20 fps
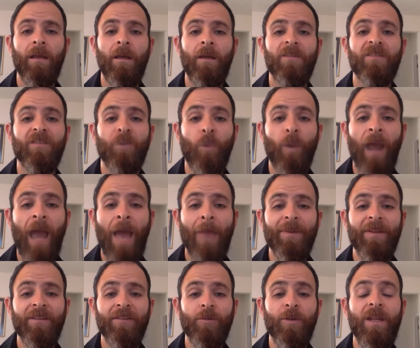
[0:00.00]
So what
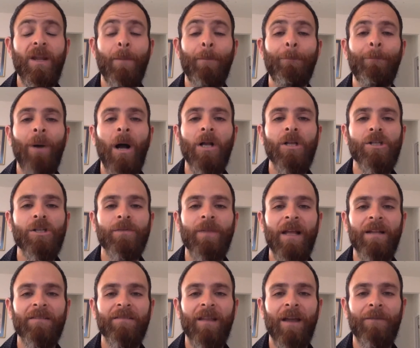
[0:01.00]
happens? You eat a bunch of
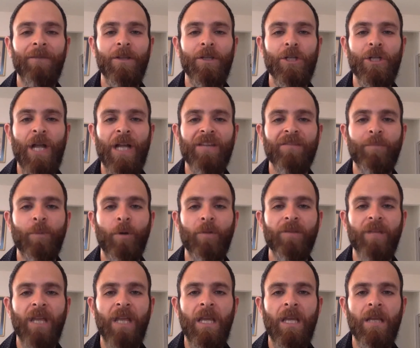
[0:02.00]
that stuff that you're not supposed
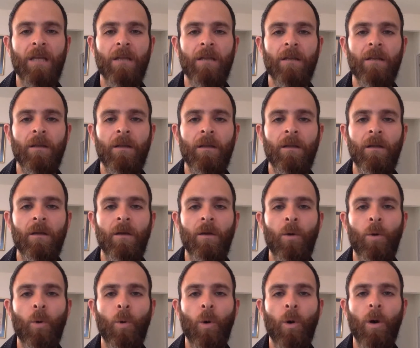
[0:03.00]
to eat.
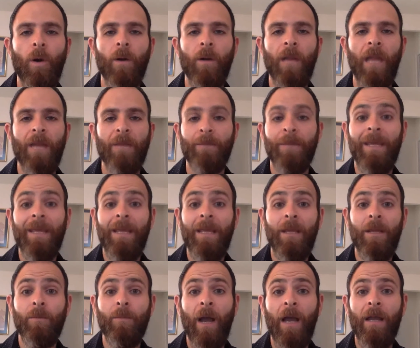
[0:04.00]
Or like me,
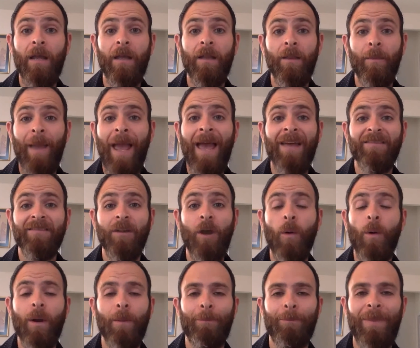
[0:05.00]
you might in the past go
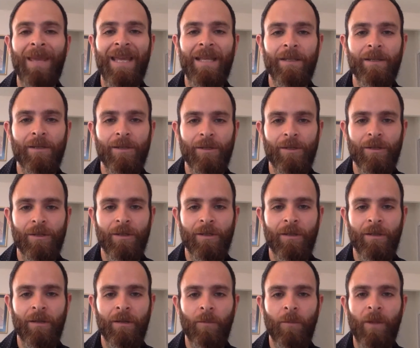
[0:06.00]
on a binge
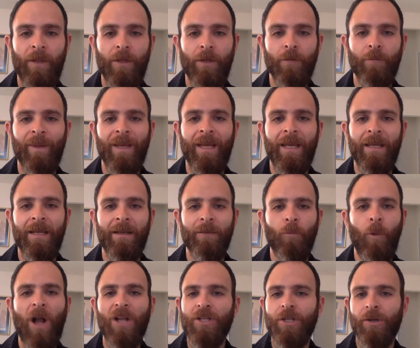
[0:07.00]
when you've been
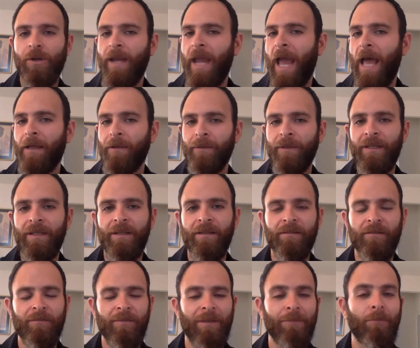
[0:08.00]
watching your calories
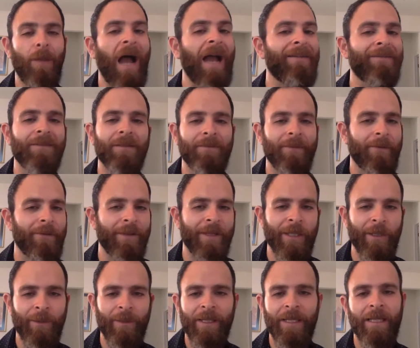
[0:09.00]
and being mindful of everything
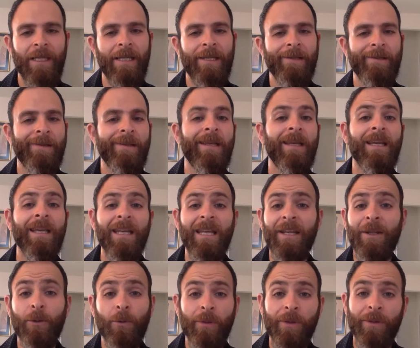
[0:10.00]
you eat and
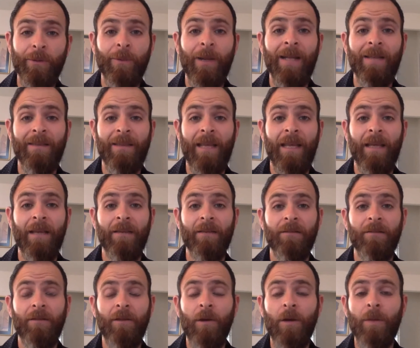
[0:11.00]
eating only the right things.
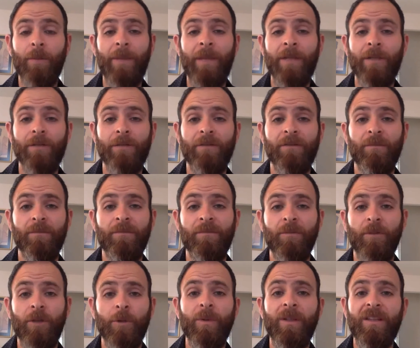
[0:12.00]
So you go on a binge of some
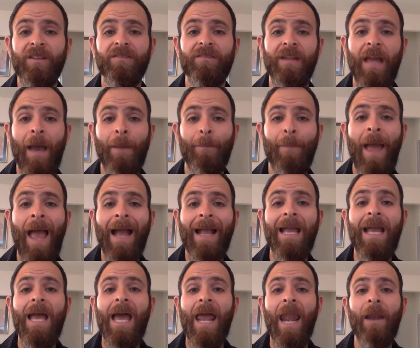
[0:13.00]
sort. You really snap back.
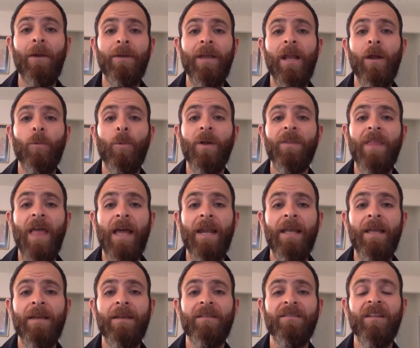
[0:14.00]
And I don't care what that
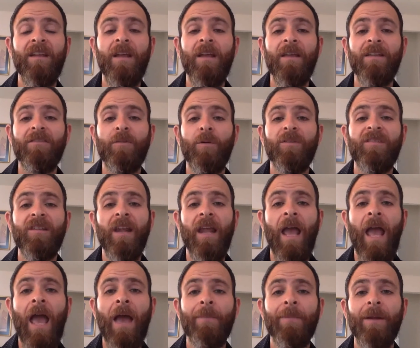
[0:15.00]
is, It's always going to
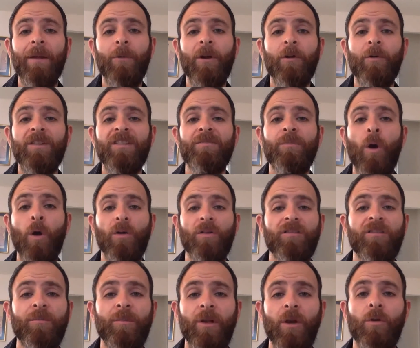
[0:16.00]
happen. I'm going to quit smoking.
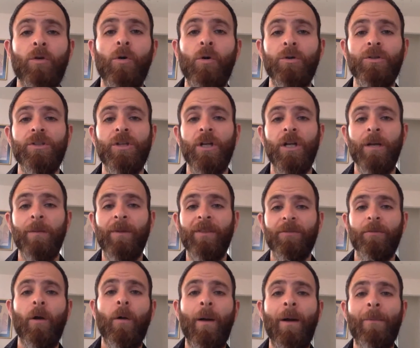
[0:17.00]
So I'm going to go cold turkey. I'm going to
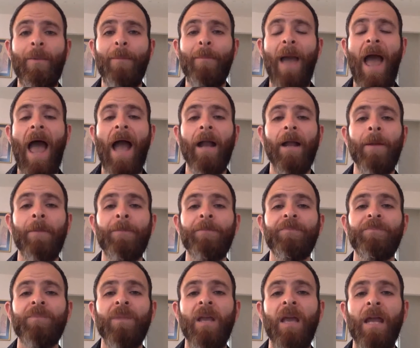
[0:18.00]
throw away my pack.
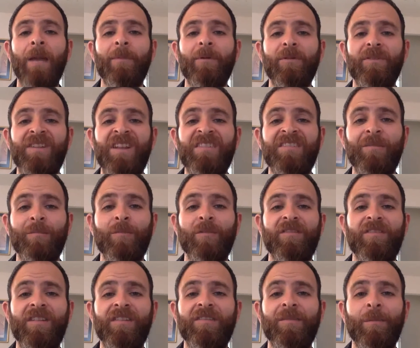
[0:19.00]
And I'm going to resist and
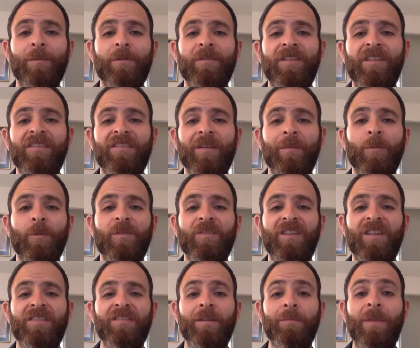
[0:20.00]
resist and resist and
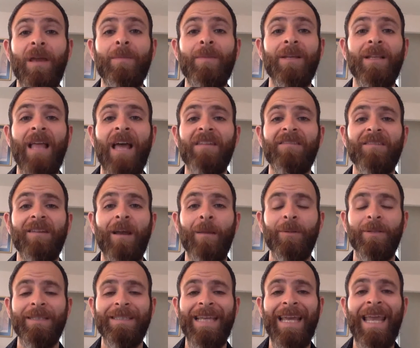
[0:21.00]
resist. And maybe it lasts a
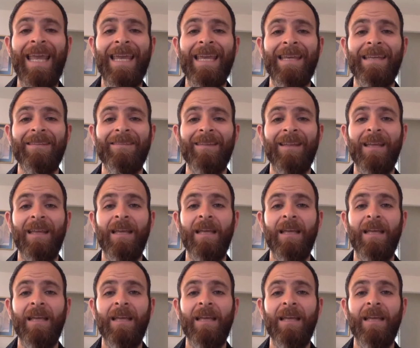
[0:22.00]
couple days.